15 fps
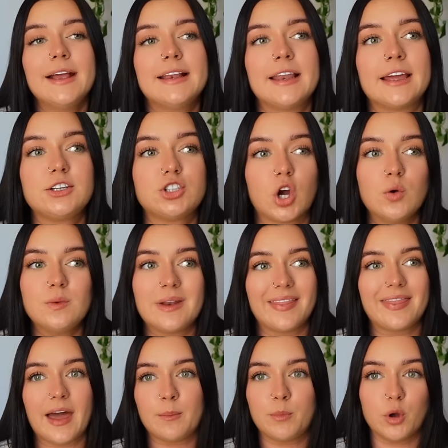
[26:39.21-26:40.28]
like, don't let
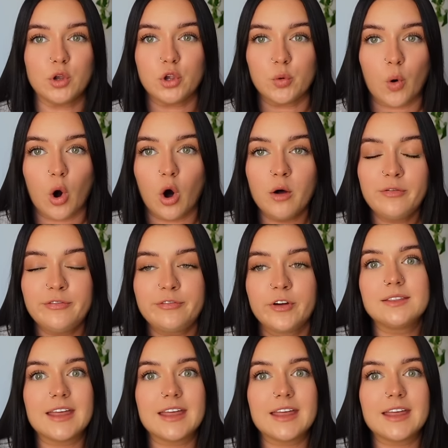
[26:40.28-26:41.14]
that put you off.